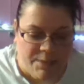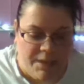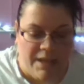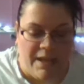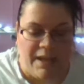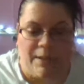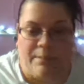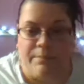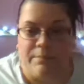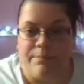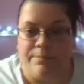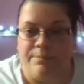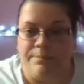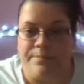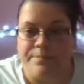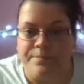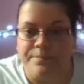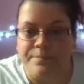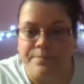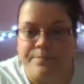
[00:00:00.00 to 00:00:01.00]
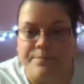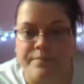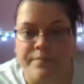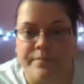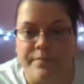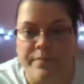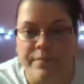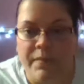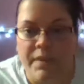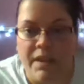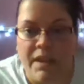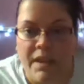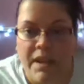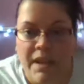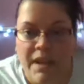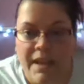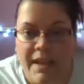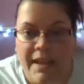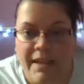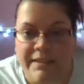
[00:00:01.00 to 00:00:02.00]
p.m.
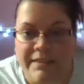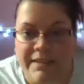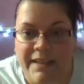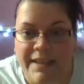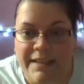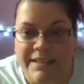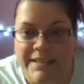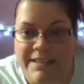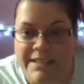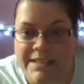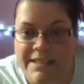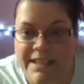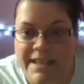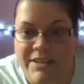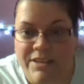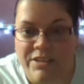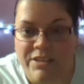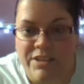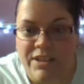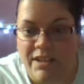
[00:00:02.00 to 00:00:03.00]
Atlantic Standard